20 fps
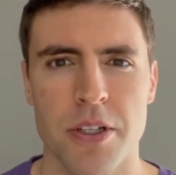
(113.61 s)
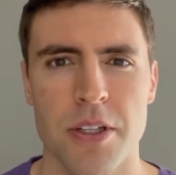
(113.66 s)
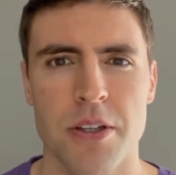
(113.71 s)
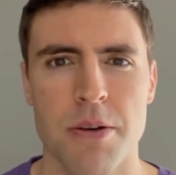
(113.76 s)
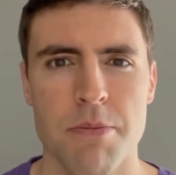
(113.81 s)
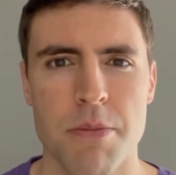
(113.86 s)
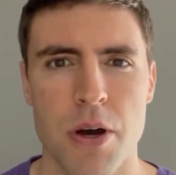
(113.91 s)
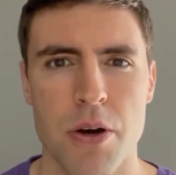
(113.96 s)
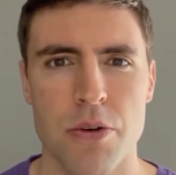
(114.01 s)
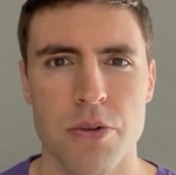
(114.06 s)
the
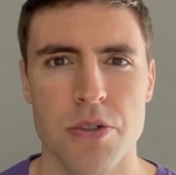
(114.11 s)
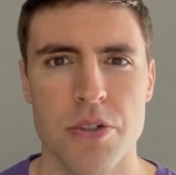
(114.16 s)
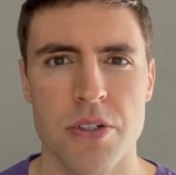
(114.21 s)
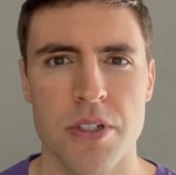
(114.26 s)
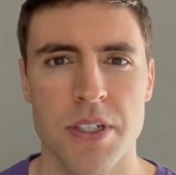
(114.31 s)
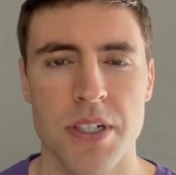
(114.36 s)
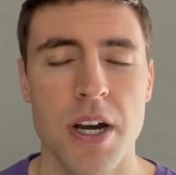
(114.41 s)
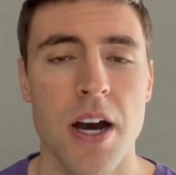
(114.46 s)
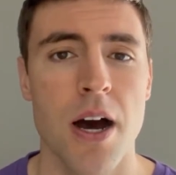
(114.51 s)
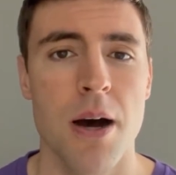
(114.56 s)

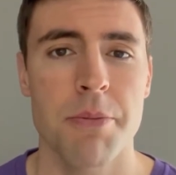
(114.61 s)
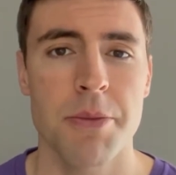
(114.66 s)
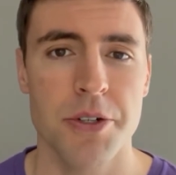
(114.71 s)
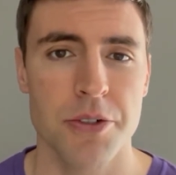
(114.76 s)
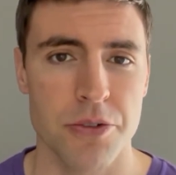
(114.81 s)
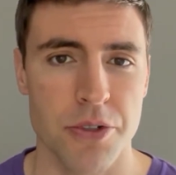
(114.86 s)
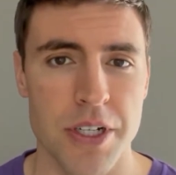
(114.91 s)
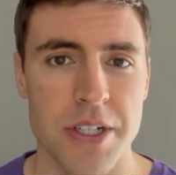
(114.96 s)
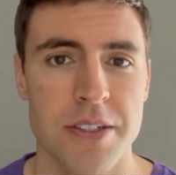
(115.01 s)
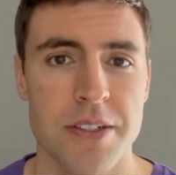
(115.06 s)
most common
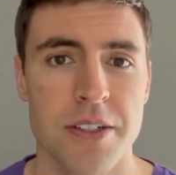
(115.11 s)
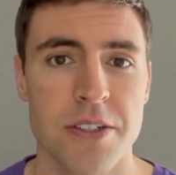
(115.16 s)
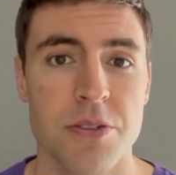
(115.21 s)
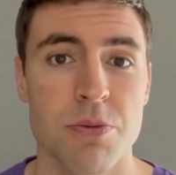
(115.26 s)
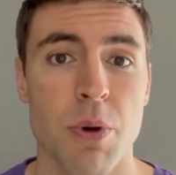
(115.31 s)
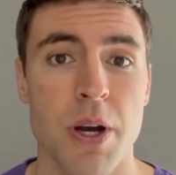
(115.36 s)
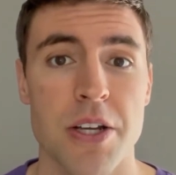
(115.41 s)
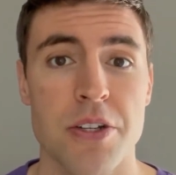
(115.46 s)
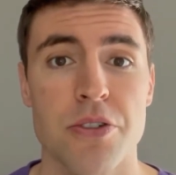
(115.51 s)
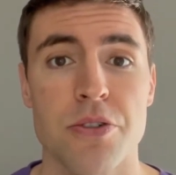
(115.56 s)
reasons
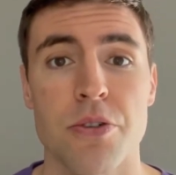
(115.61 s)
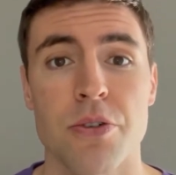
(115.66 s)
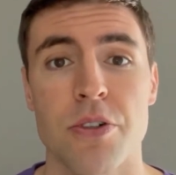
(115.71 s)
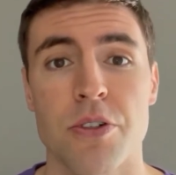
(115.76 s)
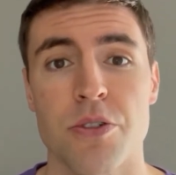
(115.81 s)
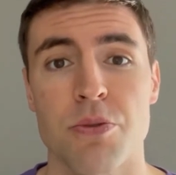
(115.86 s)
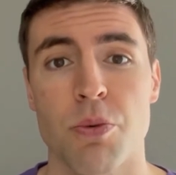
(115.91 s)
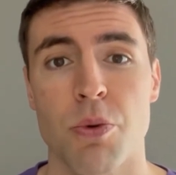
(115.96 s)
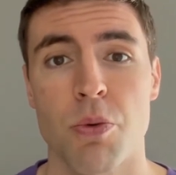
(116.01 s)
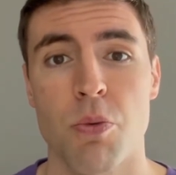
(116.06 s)
why
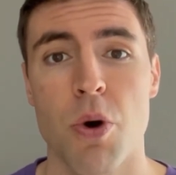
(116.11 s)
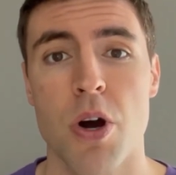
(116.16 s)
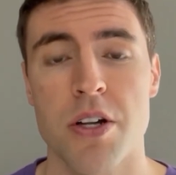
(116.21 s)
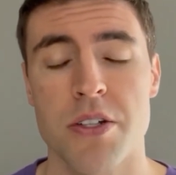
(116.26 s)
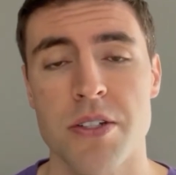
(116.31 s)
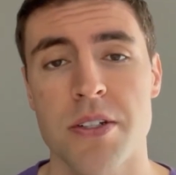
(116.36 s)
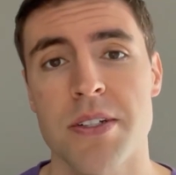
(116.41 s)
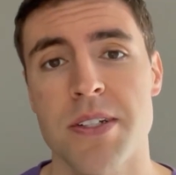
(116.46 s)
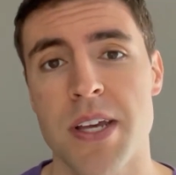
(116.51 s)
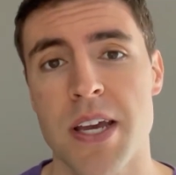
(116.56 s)
students would want
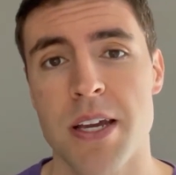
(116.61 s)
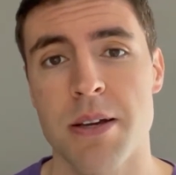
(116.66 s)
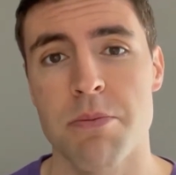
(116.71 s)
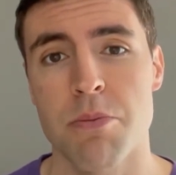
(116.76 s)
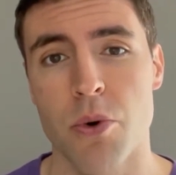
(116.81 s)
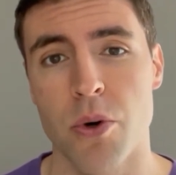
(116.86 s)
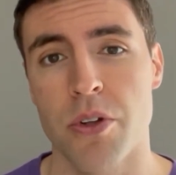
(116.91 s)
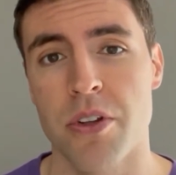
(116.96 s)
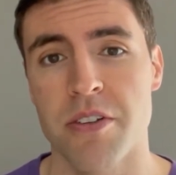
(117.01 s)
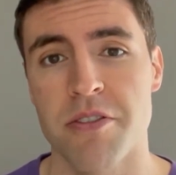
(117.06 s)
to take
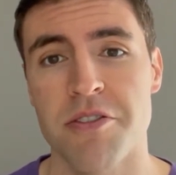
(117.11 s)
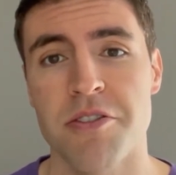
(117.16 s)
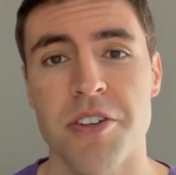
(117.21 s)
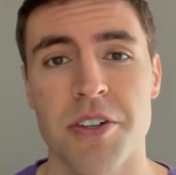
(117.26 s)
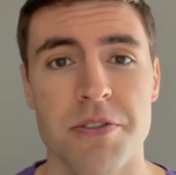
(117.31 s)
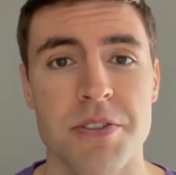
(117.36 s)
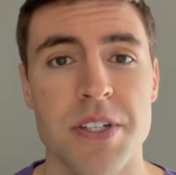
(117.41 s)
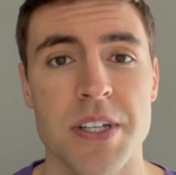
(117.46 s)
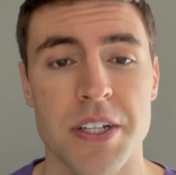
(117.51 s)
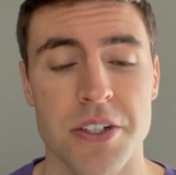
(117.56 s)
more than
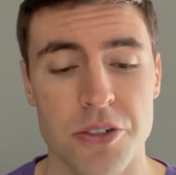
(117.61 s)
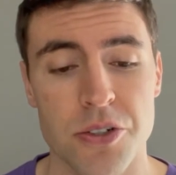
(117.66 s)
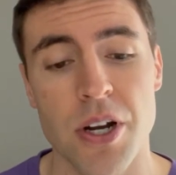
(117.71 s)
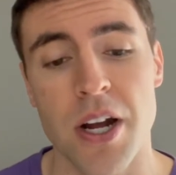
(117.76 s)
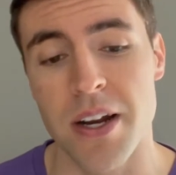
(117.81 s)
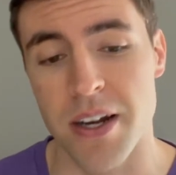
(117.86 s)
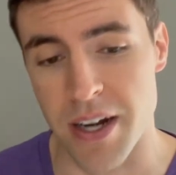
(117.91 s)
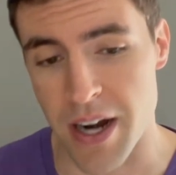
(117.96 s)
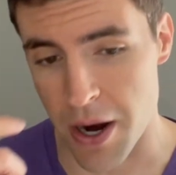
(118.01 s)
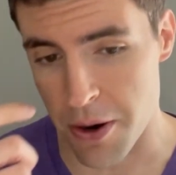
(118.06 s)
15
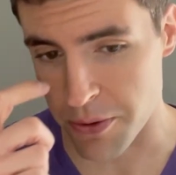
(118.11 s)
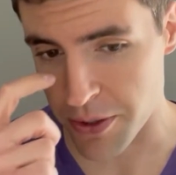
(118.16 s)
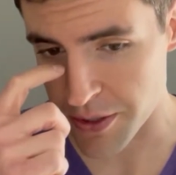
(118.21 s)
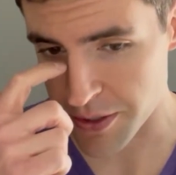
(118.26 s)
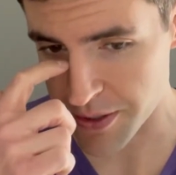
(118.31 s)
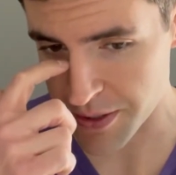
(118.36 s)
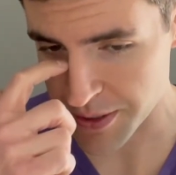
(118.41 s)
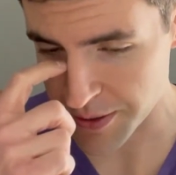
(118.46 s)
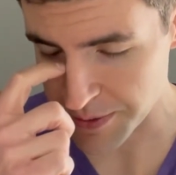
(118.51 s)
credit hours.